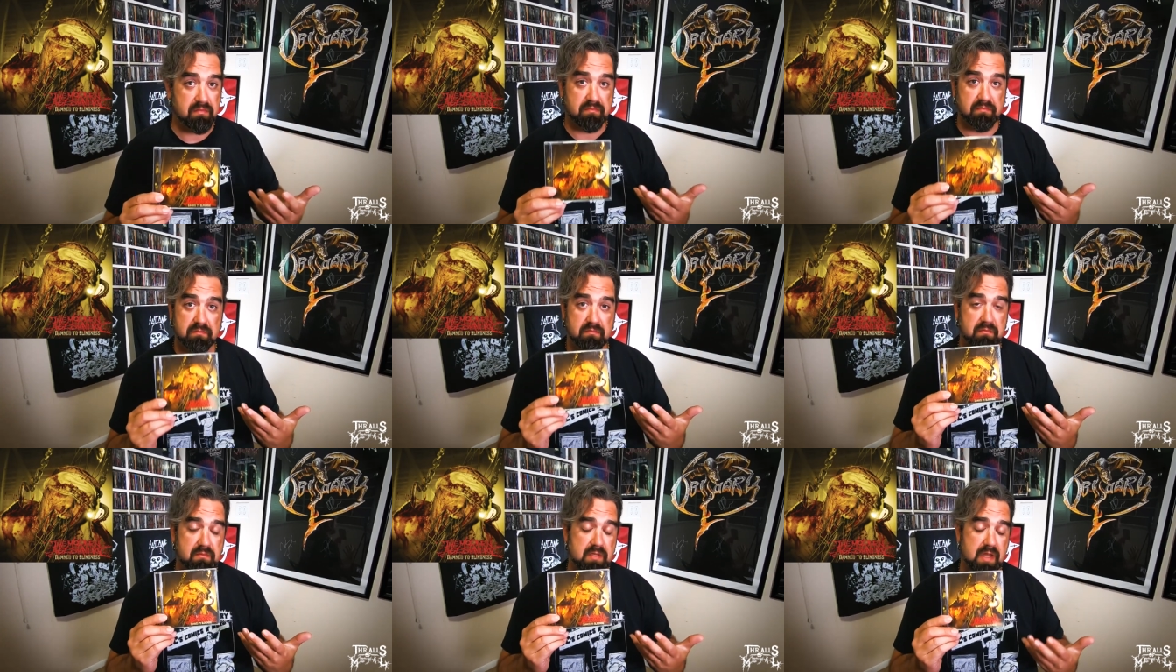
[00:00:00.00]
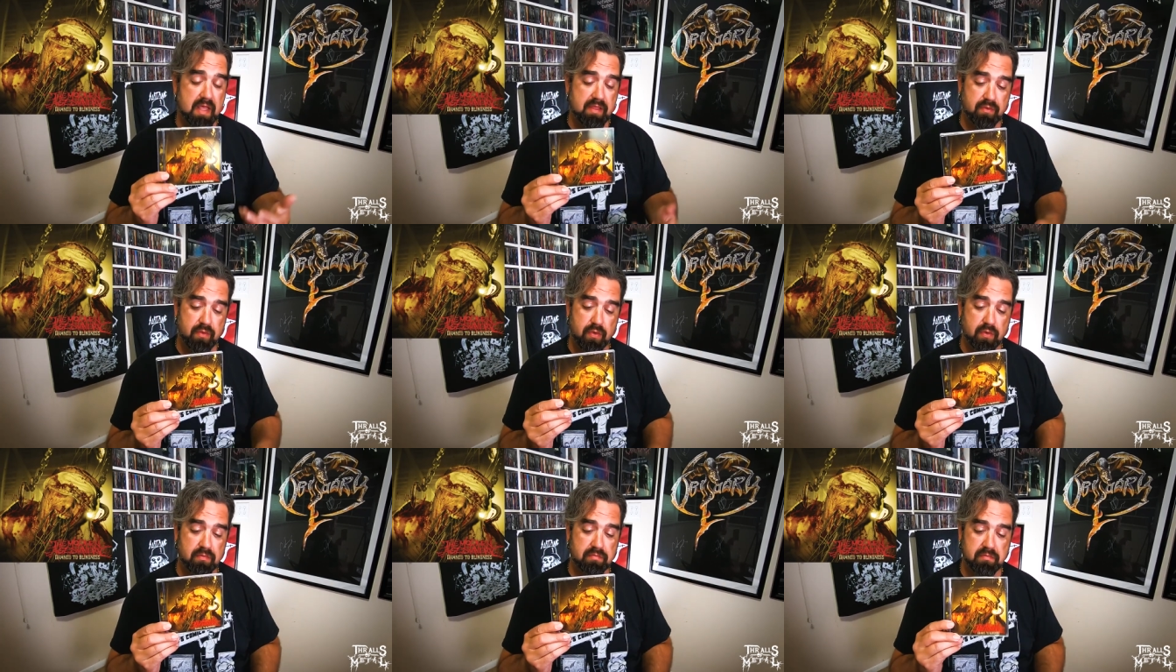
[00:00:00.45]
and
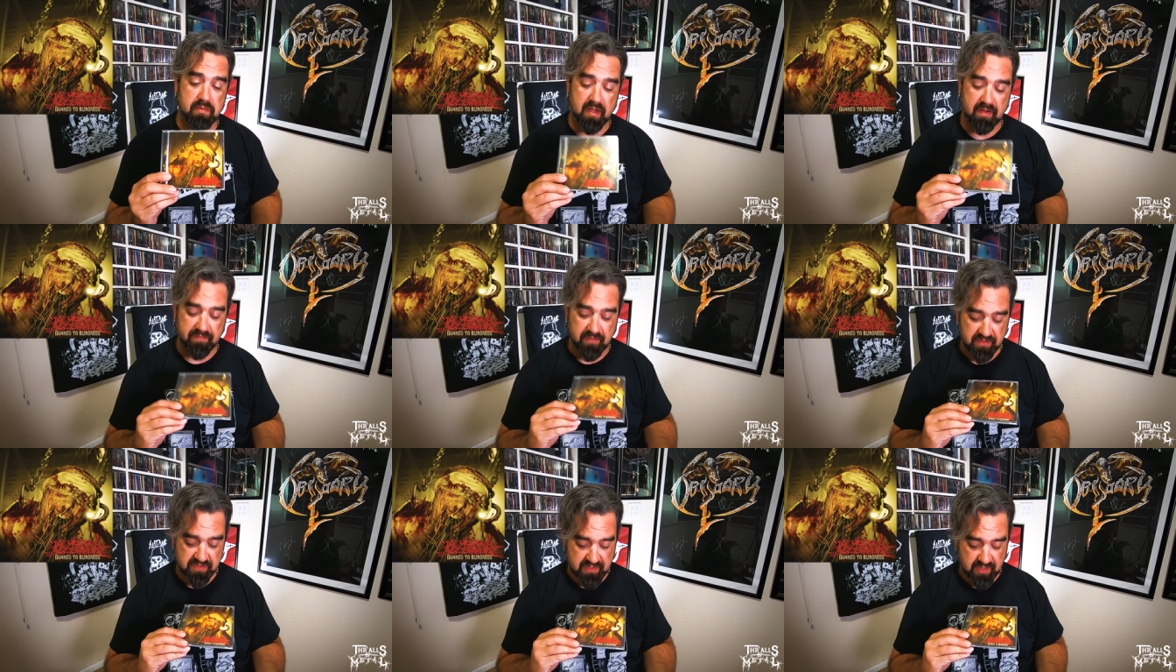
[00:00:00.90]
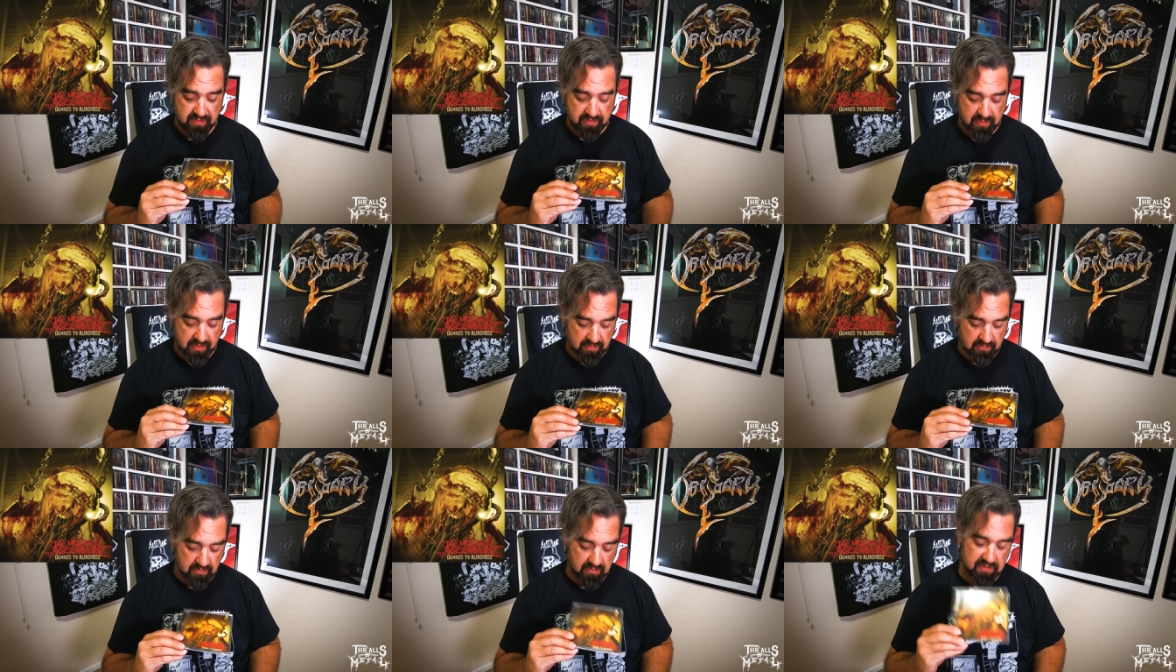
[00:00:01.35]
deathcore covers I
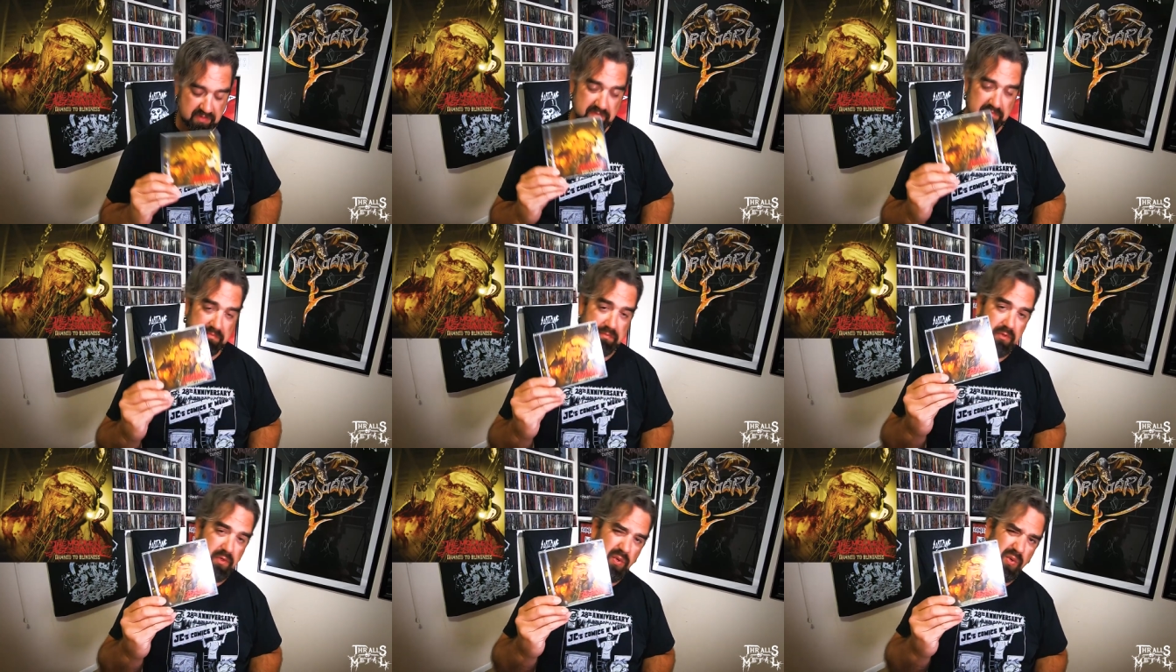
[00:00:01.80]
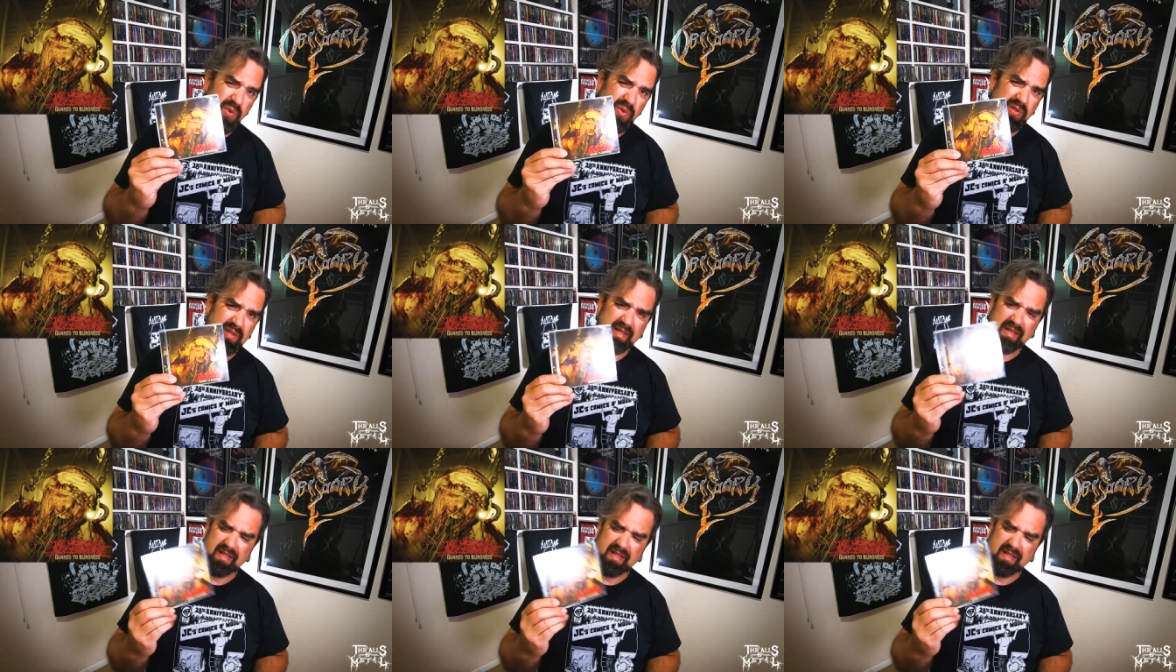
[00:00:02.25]
thought looked cool.